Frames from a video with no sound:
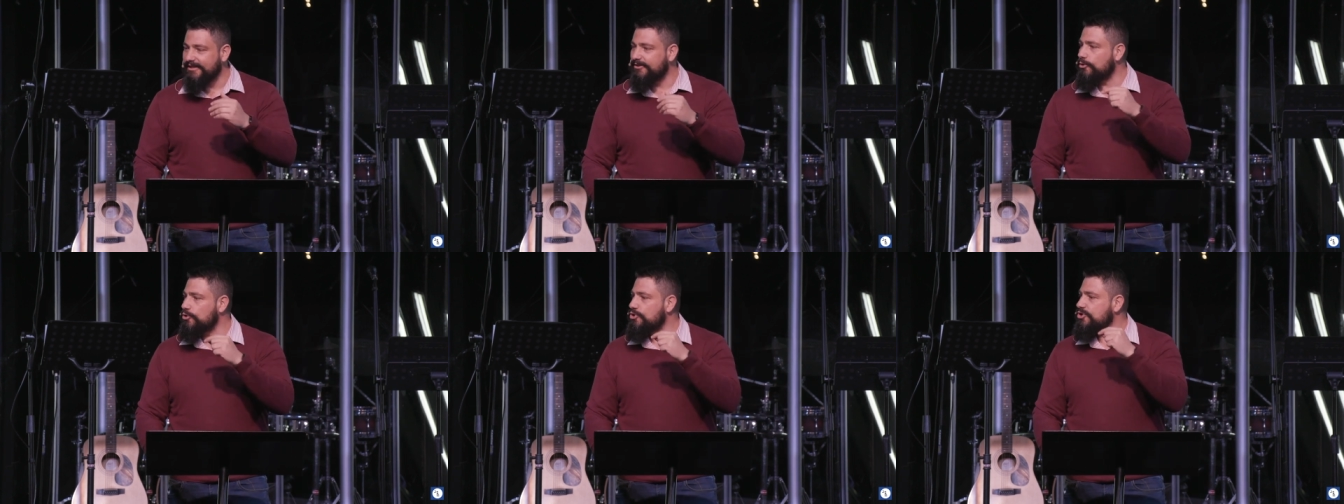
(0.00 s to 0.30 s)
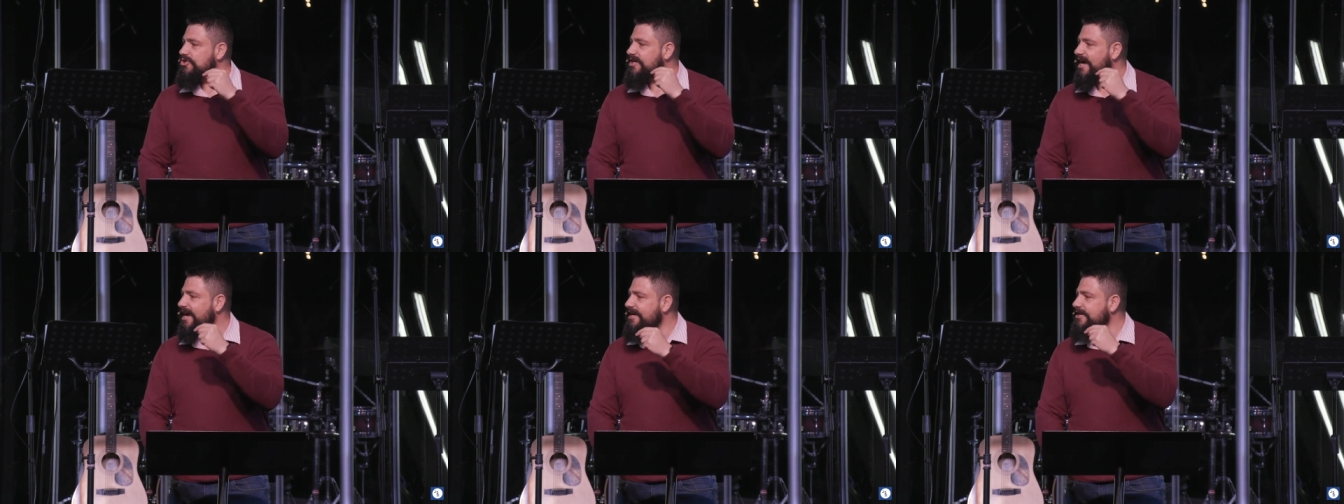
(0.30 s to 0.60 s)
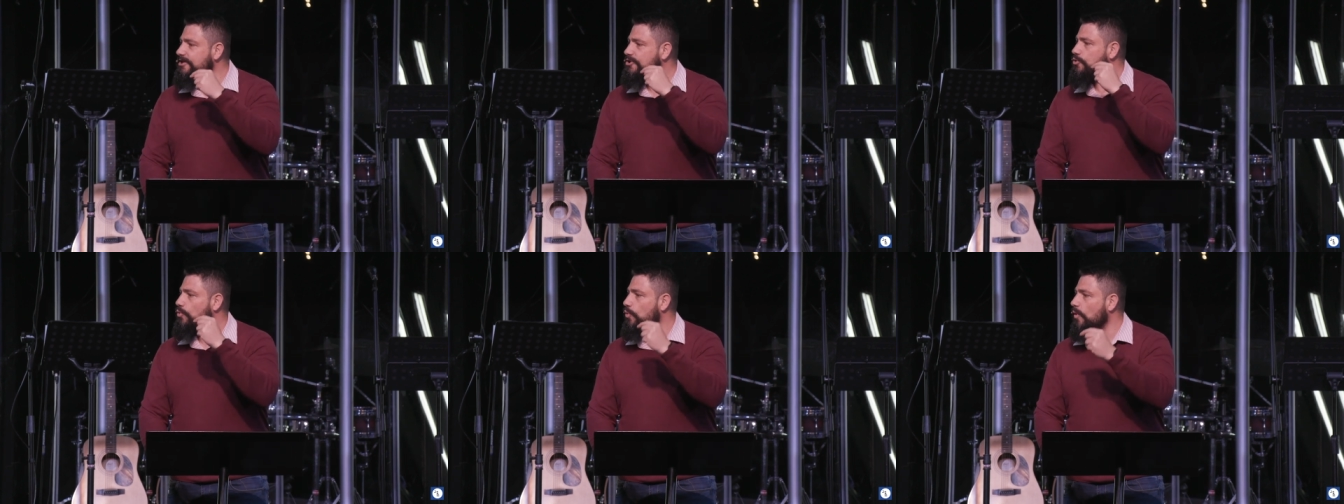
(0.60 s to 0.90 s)
to
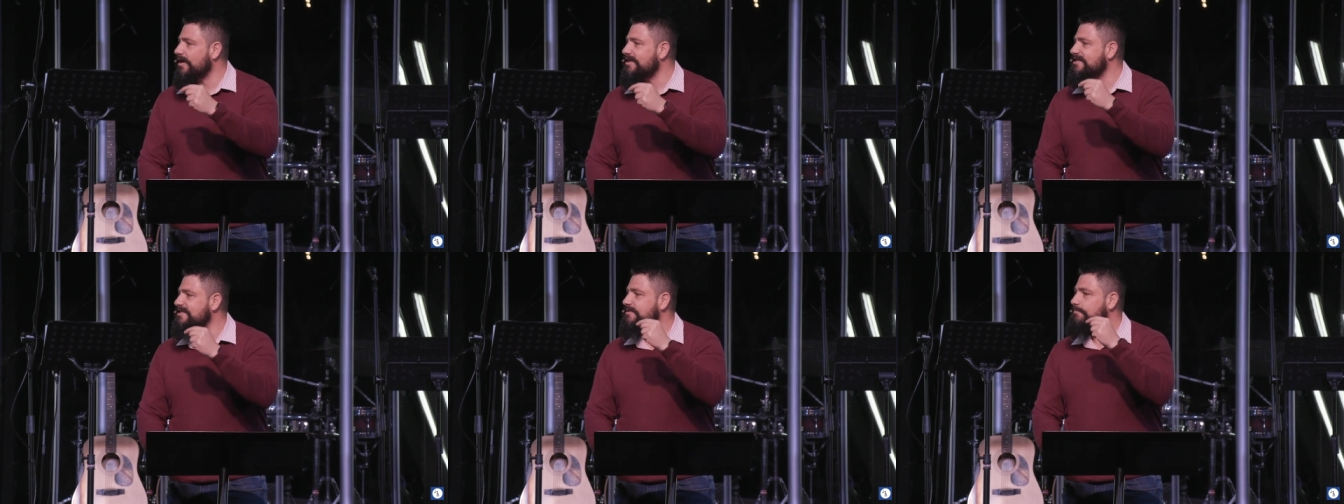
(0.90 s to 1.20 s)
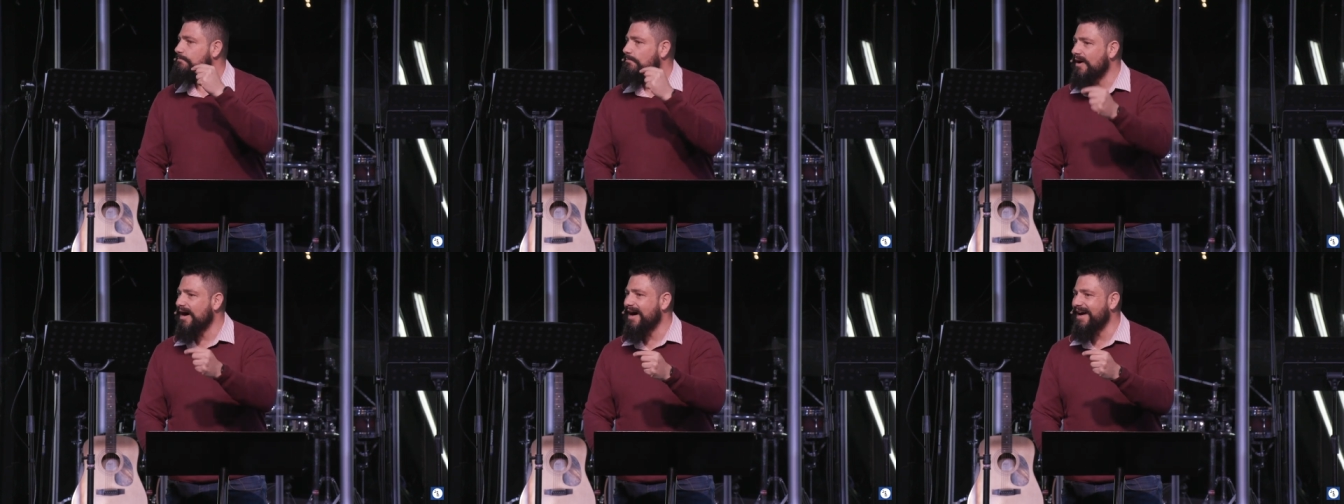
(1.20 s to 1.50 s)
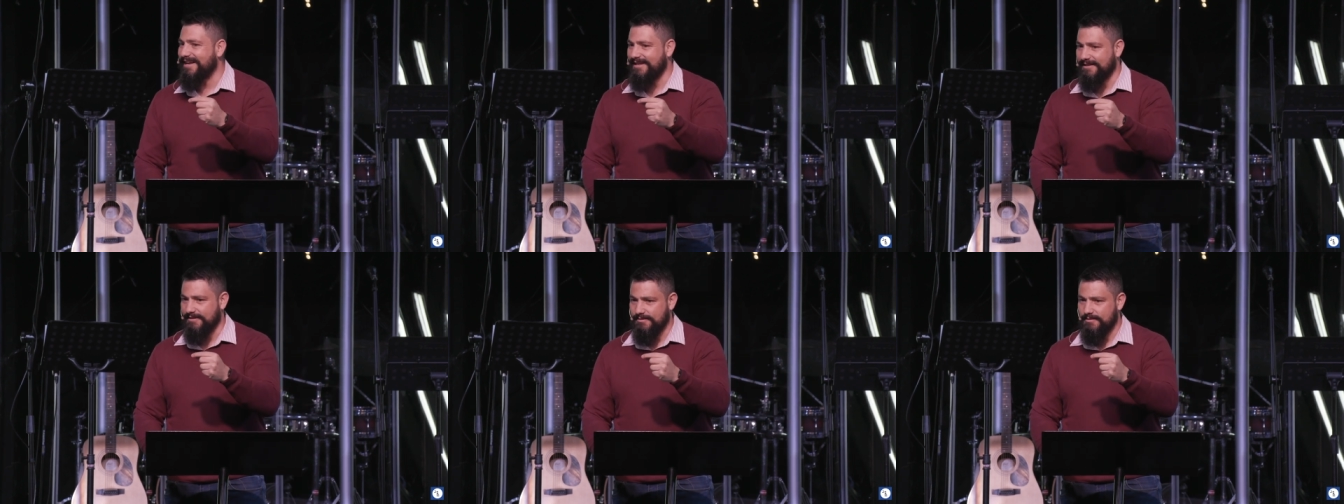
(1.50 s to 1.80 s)
change one's
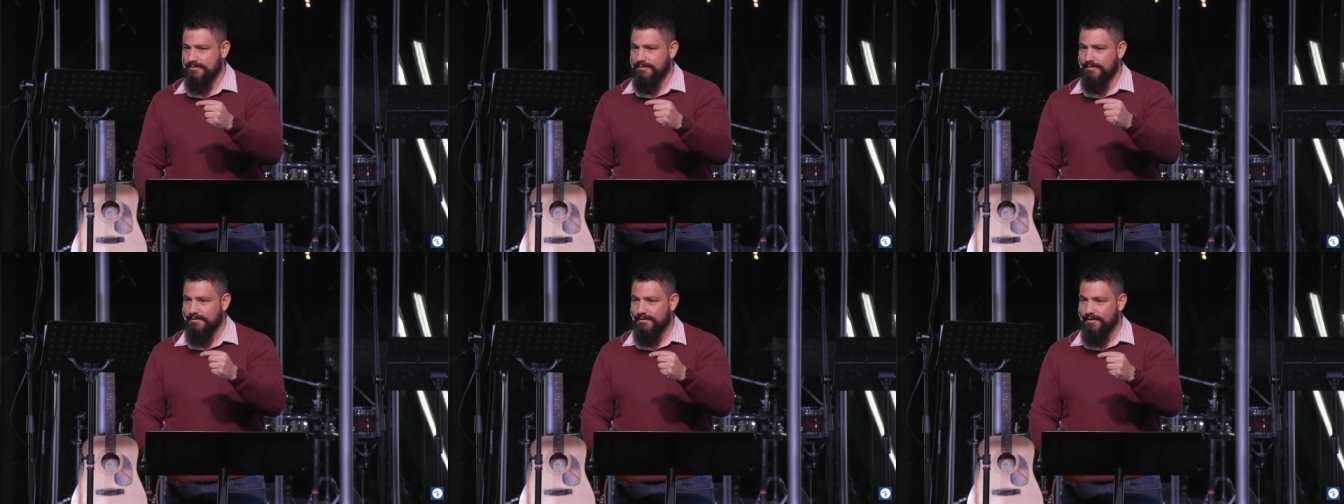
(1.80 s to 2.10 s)
mind.